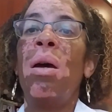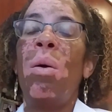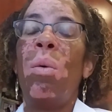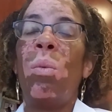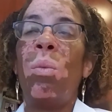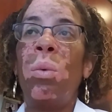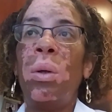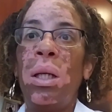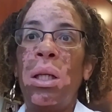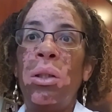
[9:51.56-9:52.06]

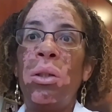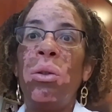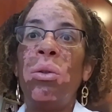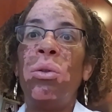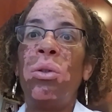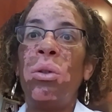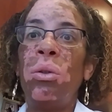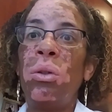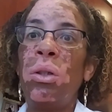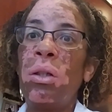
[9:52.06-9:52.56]
when you
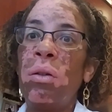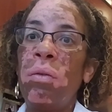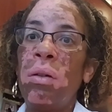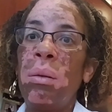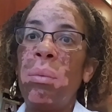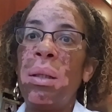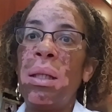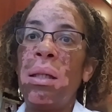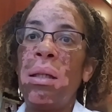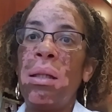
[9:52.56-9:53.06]
do
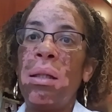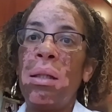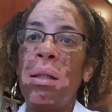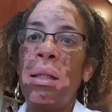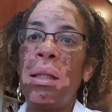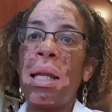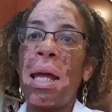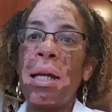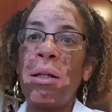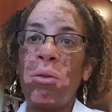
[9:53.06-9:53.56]
UVB
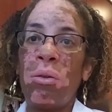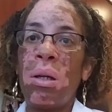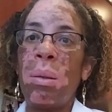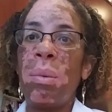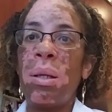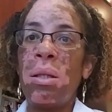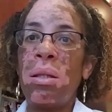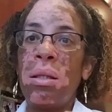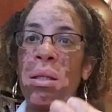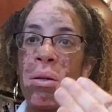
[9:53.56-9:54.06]
light
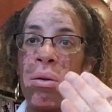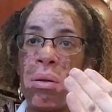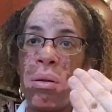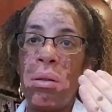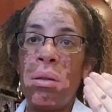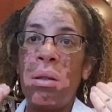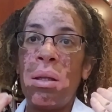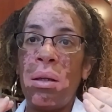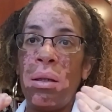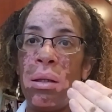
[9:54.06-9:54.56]
treatments.
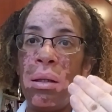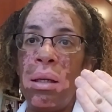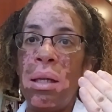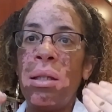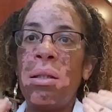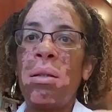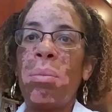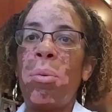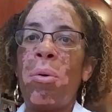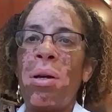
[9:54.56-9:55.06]

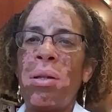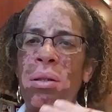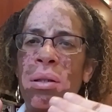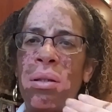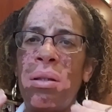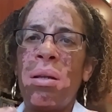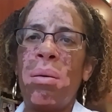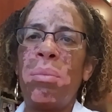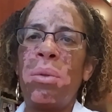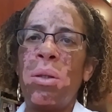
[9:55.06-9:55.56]
It
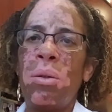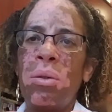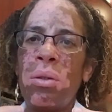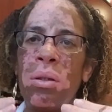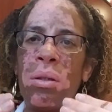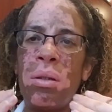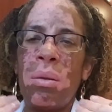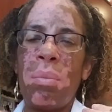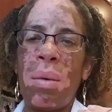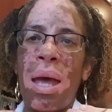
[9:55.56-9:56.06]
suppresses the immune
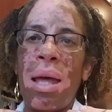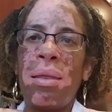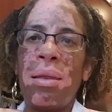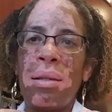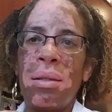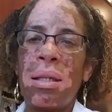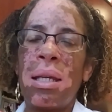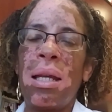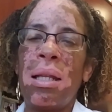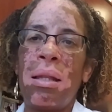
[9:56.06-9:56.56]
system at
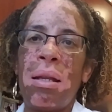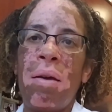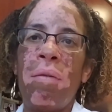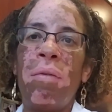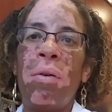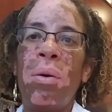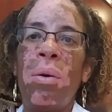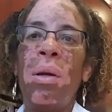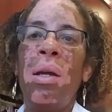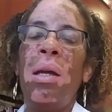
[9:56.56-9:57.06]
the skin
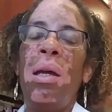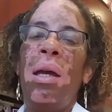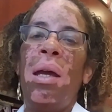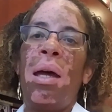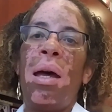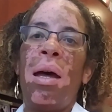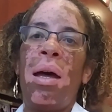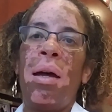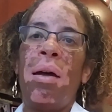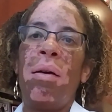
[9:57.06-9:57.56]
level,
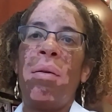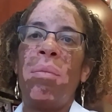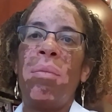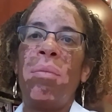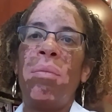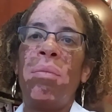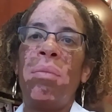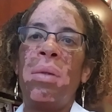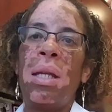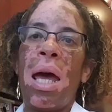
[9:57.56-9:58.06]

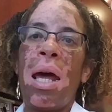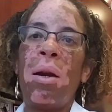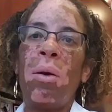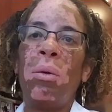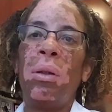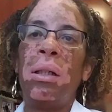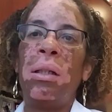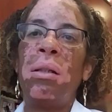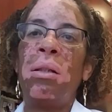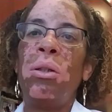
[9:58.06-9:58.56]
not
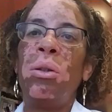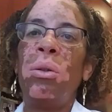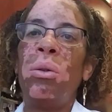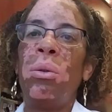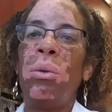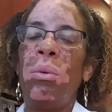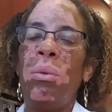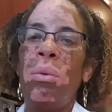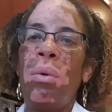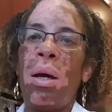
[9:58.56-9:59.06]
only
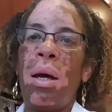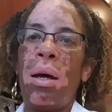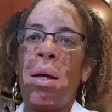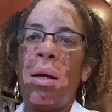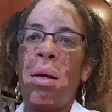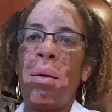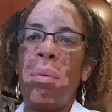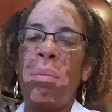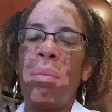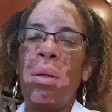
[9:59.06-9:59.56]
to
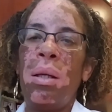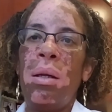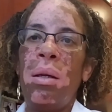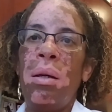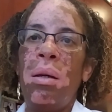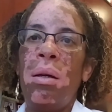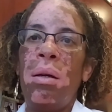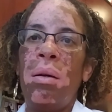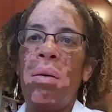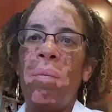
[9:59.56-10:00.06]

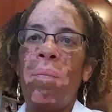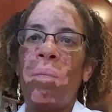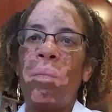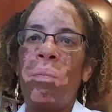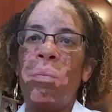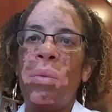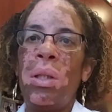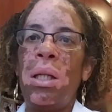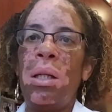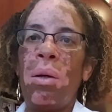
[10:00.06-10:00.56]

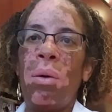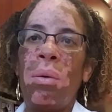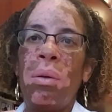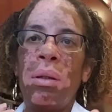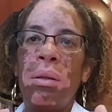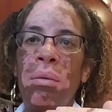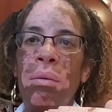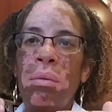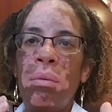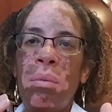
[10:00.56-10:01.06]
you know,
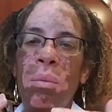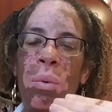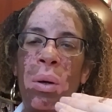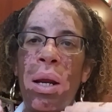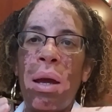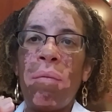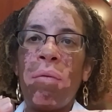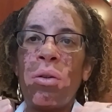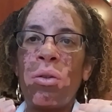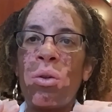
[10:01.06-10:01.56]

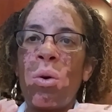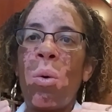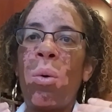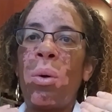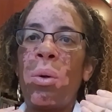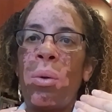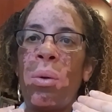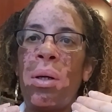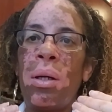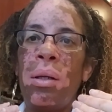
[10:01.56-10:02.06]
whatever's
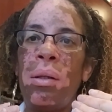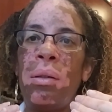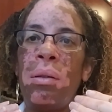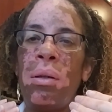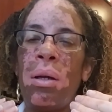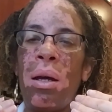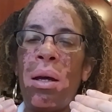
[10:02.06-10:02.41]
going on